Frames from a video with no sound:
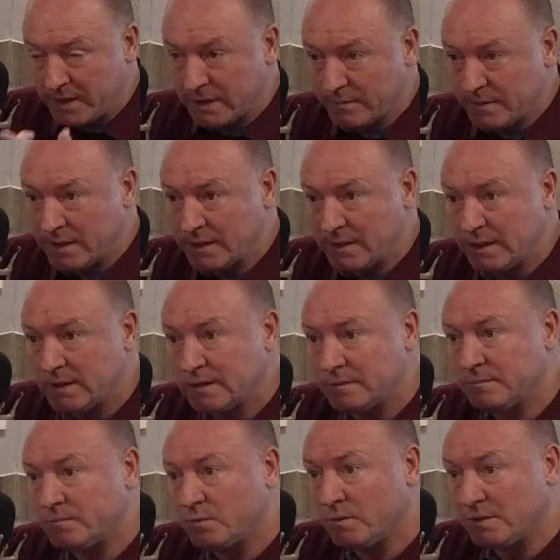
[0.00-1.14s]
by by
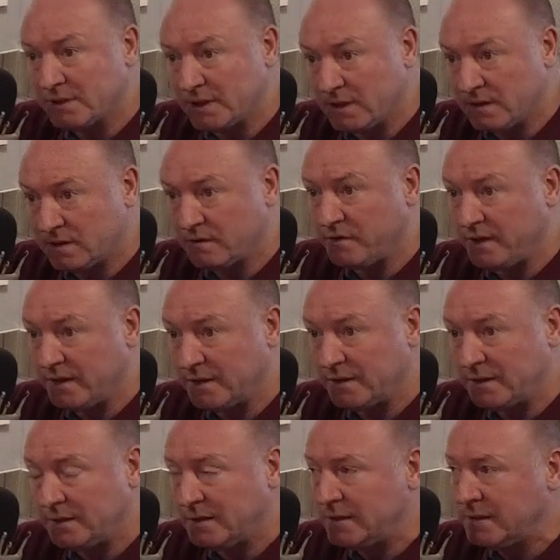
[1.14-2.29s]
um, Wimbledon in the
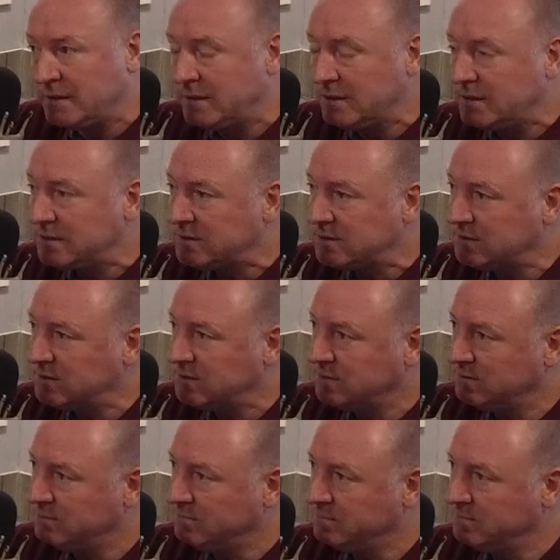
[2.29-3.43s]
final.
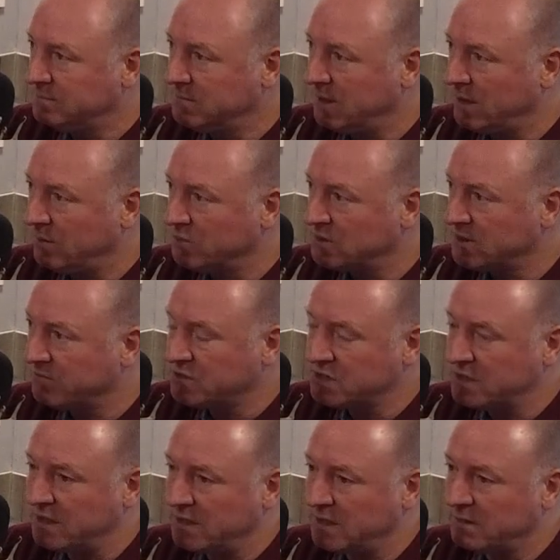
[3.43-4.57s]
Um, it was
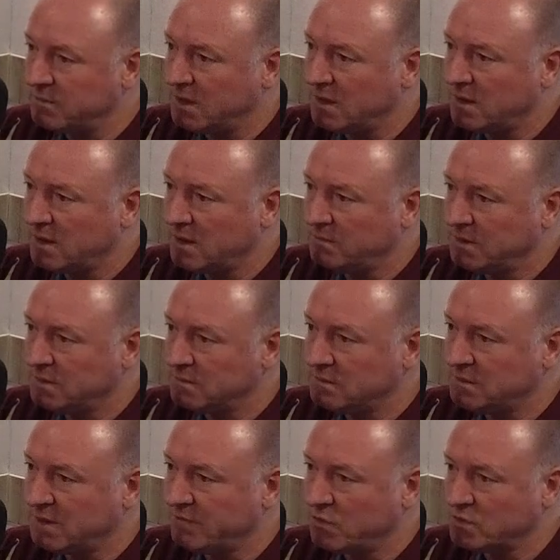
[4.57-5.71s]
devastating. I, I, mean,
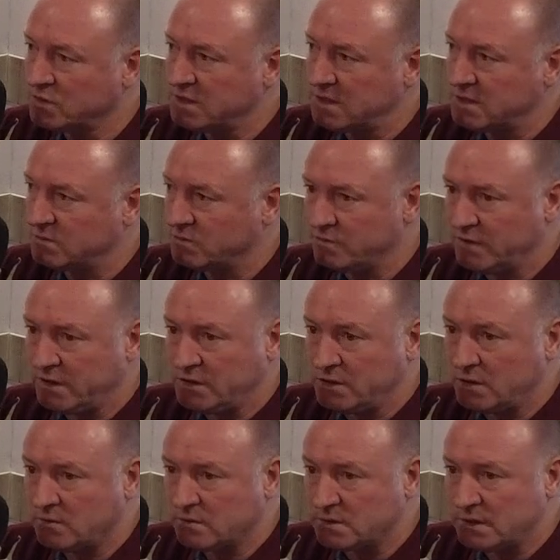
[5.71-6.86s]
everyone says it was Vinnie
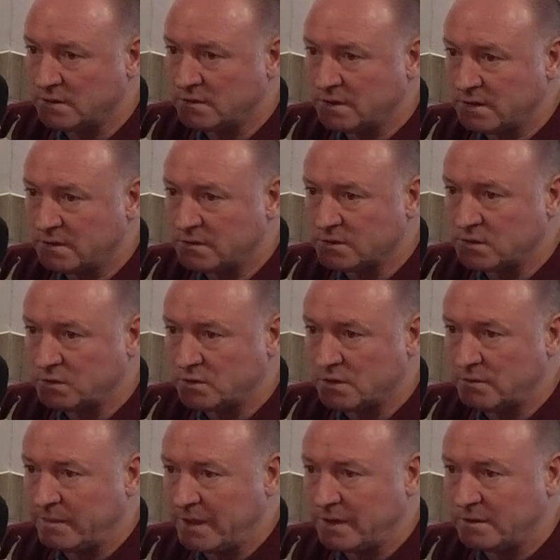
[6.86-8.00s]
Jones that, that
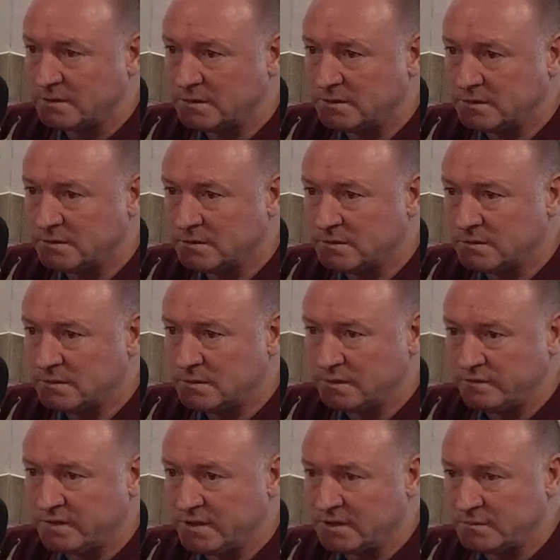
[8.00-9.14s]
sorted me out in
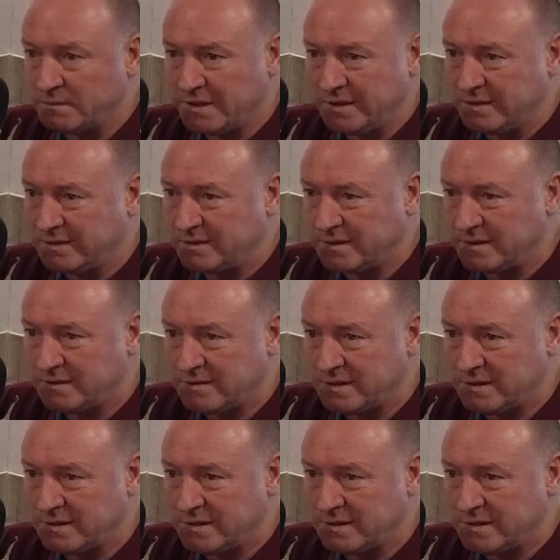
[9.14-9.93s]
the first minute, and